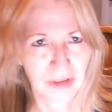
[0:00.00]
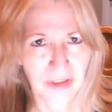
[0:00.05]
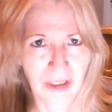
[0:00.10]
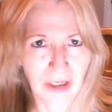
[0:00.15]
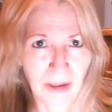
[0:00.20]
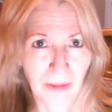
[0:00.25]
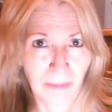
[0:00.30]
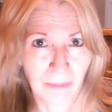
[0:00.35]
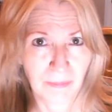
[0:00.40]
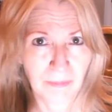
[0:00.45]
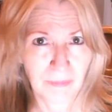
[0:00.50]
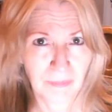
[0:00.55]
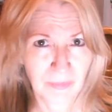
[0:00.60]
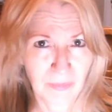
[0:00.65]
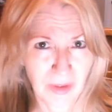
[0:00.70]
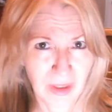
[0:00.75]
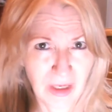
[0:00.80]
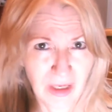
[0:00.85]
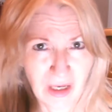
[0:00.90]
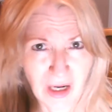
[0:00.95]
time.
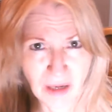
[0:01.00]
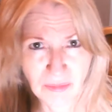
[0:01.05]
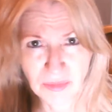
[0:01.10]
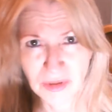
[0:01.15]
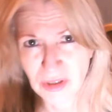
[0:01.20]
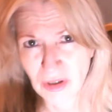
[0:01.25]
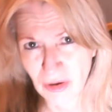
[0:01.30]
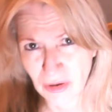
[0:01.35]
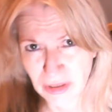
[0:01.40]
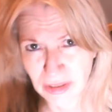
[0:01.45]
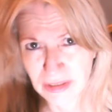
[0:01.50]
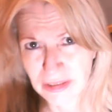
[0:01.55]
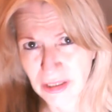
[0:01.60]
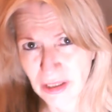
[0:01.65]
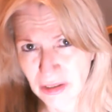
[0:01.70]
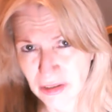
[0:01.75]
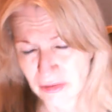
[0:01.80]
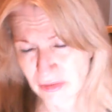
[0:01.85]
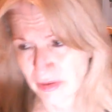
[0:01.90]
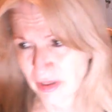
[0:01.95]
And I'm sorry to
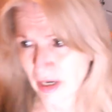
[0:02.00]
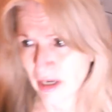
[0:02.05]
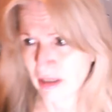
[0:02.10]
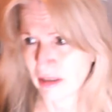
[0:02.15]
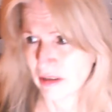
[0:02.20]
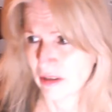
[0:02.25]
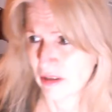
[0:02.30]
tell you that.